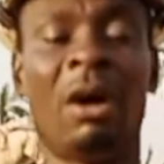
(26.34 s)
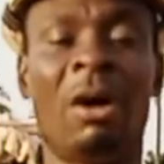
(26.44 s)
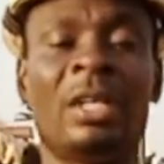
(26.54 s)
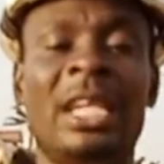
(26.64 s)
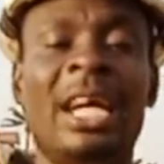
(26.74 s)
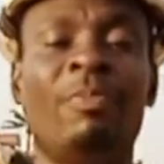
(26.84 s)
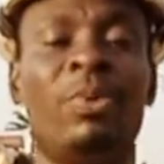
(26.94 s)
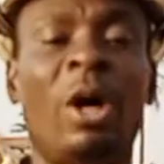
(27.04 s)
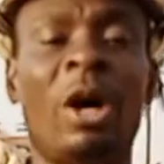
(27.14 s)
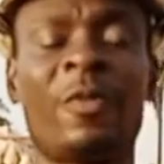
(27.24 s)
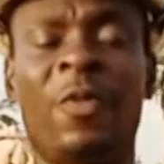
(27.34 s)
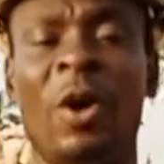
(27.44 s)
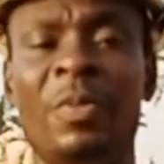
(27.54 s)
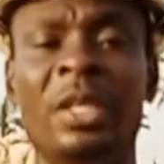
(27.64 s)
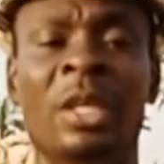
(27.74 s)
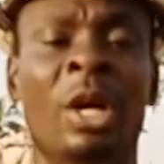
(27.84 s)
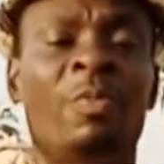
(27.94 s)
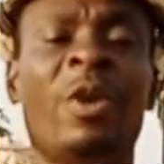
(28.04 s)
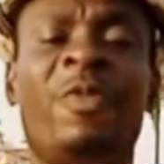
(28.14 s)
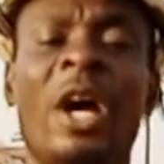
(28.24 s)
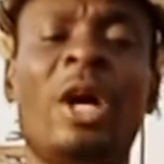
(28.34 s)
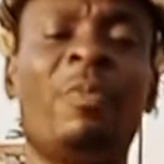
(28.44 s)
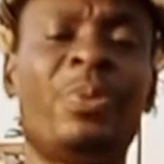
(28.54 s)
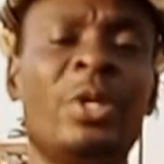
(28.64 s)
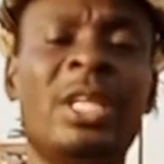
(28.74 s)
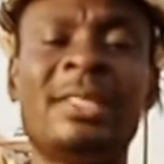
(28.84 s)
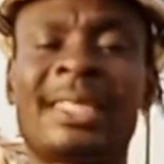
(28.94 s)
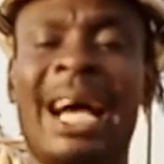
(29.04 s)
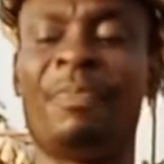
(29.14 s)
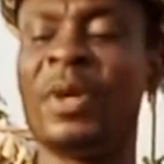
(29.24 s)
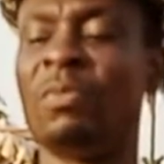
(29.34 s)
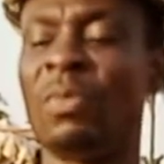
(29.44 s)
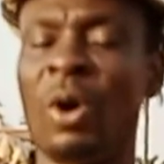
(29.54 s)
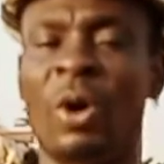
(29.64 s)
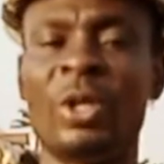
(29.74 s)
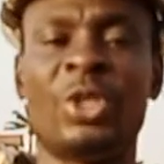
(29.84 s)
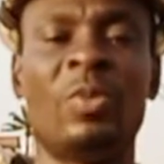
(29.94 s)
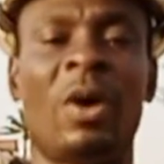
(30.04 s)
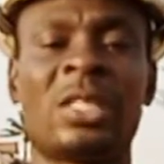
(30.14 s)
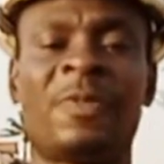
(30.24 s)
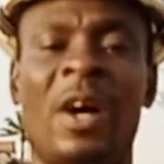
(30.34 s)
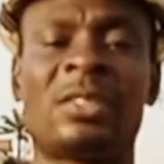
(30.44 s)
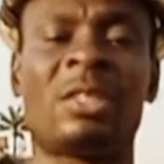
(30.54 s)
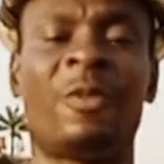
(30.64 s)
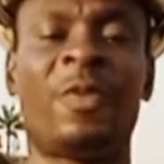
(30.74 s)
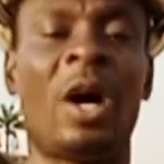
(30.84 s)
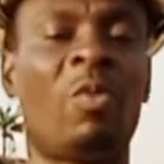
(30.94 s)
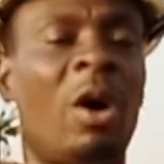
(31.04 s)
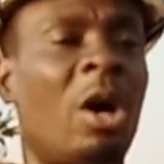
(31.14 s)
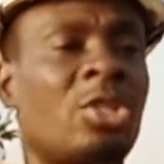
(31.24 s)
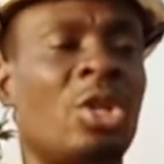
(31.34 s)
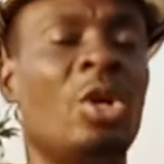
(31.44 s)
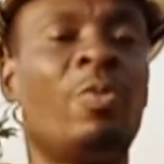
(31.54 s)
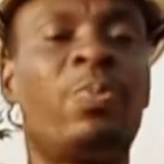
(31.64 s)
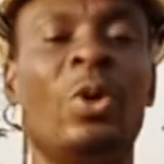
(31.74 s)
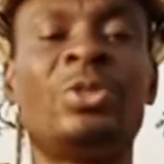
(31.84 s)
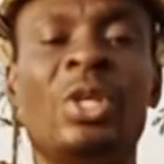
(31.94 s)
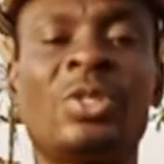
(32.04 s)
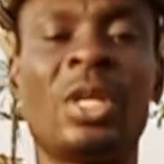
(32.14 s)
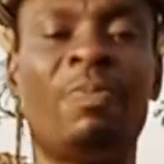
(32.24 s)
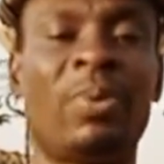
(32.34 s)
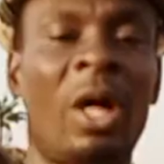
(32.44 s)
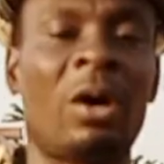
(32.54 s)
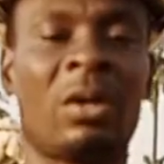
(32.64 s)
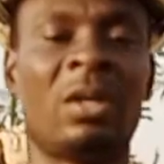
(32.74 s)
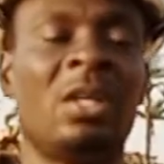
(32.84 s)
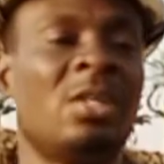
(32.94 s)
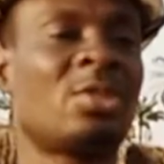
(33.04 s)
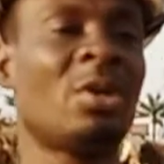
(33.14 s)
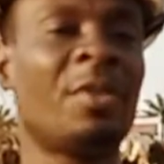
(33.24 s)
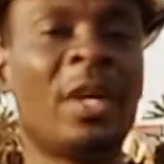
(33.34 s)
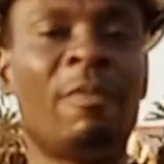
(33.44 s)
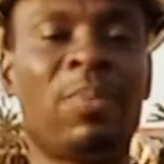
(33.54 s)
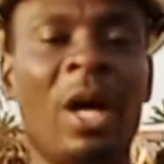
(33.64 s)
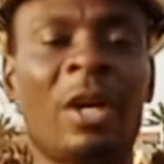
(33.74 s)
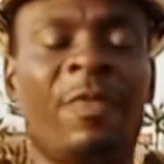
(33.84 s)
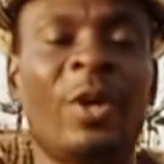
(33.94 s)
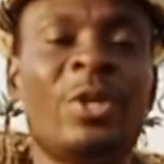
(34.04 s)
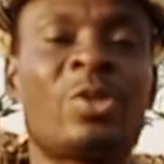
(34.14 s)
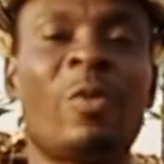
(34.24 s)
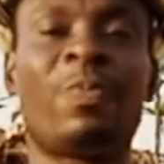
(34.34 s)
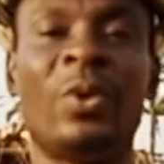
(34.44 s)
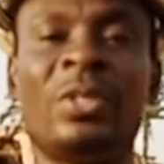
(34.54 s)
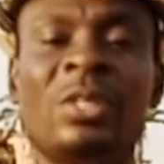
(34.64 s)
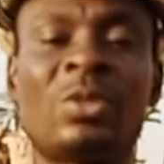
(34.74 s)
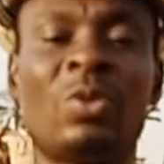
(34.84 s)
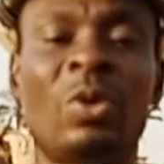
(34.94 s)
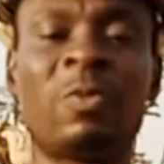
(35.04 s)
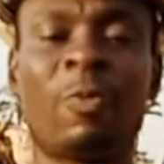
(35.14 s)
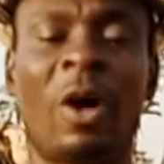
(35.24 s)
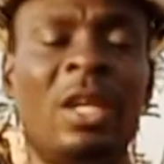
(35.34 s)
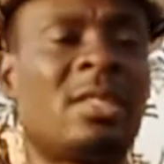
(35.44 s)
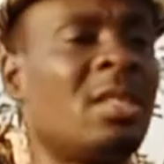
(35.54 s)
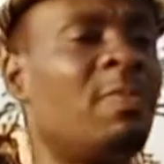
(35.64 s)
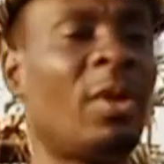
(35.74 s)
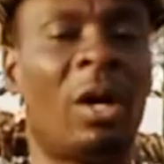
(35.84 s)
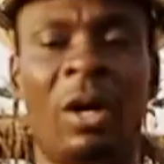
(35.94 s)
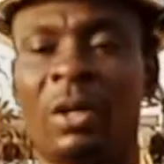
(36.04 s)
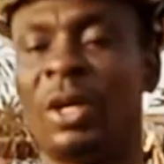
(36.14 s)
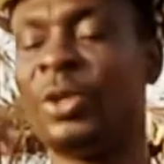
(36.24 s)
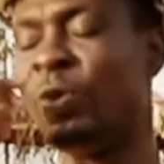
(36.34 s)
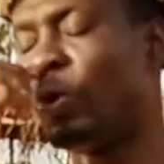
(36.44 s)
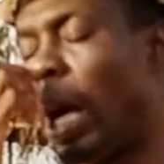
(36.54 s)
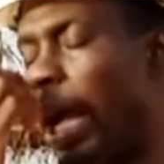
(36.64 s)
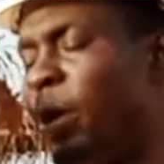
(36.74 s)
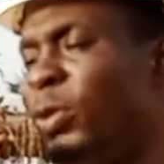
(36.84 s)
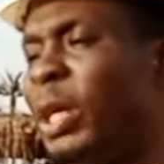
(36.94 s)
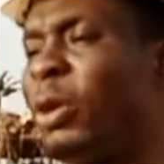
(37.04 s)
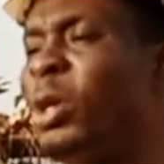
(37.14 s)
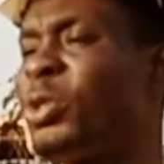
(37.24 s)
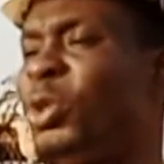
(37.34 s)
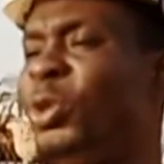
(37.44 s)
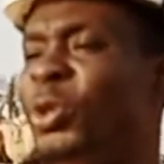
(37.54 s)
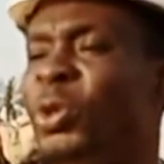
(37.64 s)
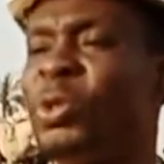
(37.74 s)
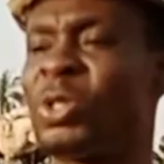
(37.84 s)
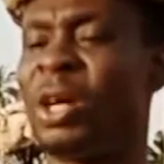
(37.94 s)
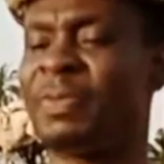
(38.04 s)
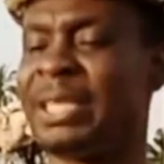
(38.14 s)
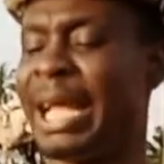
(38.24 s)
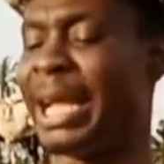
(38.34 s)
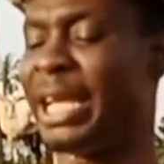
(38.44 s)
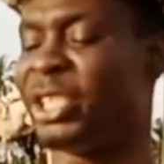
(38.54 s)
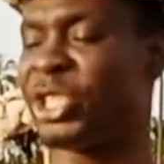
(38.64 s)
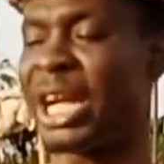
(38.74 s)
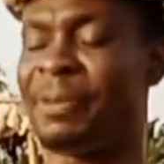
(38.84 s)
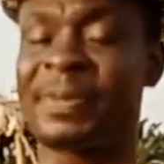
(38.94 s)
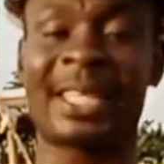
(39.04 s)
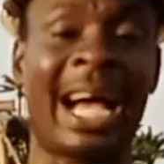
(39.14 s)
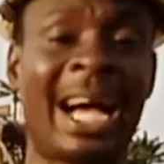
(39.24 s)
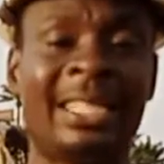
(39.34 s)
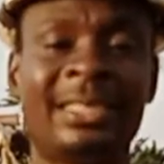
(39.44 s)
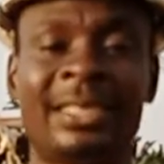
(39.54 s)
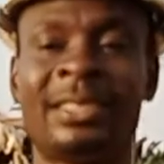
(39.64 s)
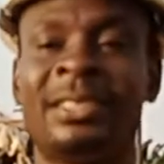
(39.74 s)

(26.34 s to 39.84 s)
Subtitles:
on block farming. Before your buildings are being built, you must first of all produce the block. So the block, for you to produce good quality block, you are going to use something like a sharp sand,